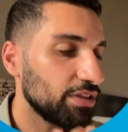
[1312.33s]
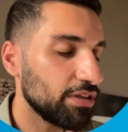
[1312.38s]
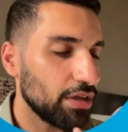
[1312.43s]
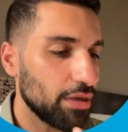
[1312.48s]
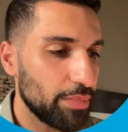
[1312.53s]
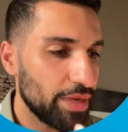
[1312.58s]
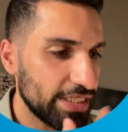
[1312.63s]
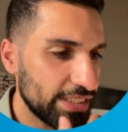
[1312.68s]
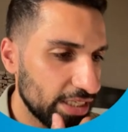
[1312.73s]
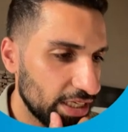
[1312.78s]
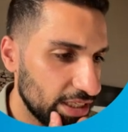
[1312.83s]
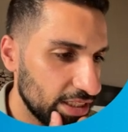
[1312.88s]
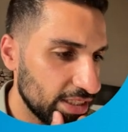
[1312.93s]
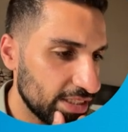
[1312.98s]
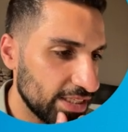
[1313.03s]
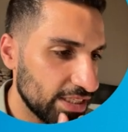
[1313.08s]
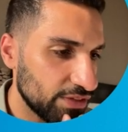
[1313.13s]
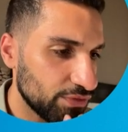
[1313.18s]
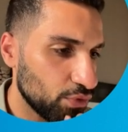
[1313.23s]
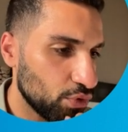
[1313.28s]
basically this
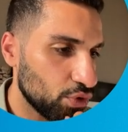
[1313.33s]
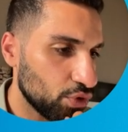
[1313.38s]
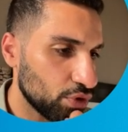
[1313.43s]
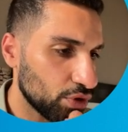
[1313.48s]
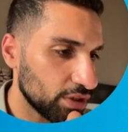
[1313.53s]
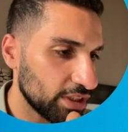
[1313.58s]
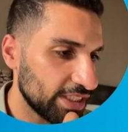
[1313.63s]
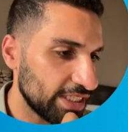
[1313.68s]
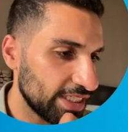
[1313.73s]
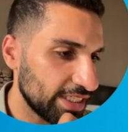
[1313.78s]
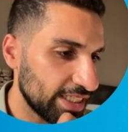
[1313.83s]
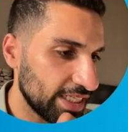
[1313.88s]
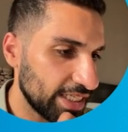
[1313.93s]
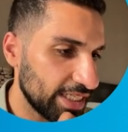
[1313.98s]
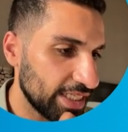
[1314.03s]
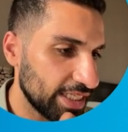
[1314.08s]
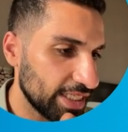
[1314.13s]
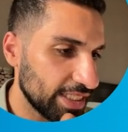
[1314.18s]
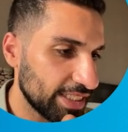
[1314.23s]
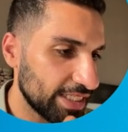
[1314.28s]
is
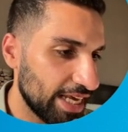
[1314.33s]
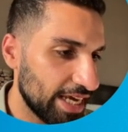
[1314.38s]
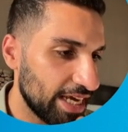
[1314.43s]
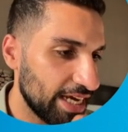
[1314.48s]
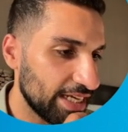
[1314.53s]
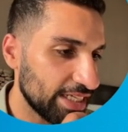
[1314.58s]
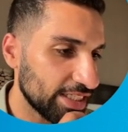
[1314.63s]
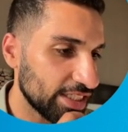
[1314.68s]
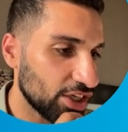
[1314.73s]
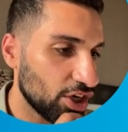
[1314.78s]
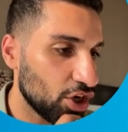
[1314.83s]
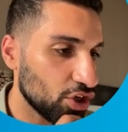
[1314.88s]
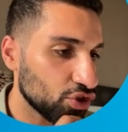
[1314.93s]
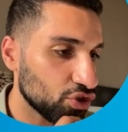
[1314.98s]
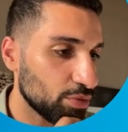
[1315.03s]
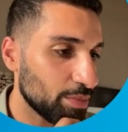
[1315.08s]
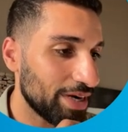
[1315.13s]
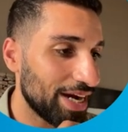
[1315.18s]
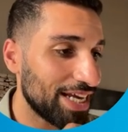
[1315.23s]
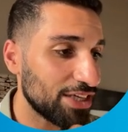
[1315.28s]
the seconds the
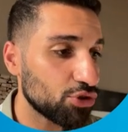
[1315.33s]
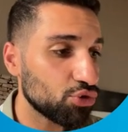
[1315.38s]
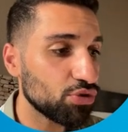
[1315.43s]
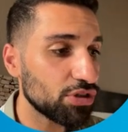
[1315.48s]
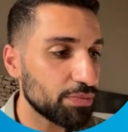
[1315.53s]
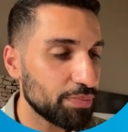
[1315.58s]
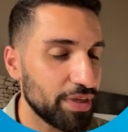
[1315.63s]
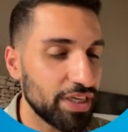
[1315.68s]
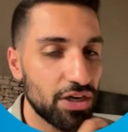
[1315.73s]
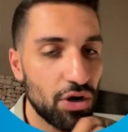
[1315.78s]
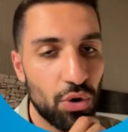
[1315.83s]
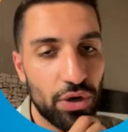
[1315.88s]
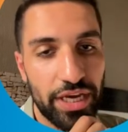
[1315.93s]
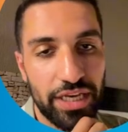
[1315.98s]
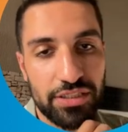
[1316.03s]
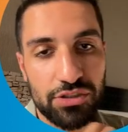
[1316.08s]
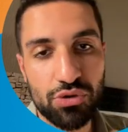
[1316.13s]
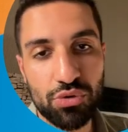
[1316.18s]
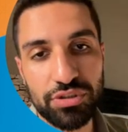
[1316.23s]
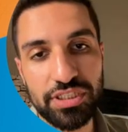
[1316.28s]
customer has to speak. Okay,
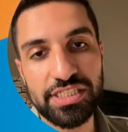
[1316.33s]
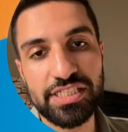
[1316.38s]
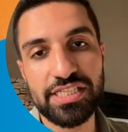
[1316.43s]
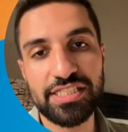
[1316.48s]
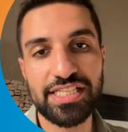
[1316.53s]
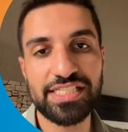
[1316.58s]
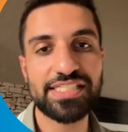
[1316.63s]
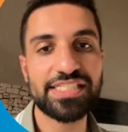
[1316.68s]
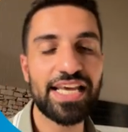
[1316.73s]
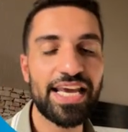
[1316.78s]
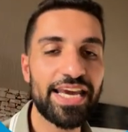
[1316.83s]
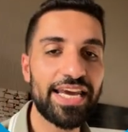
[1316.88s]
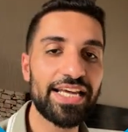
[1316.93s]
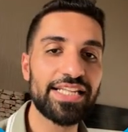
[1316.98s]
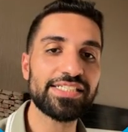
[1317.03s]
so this is the seconds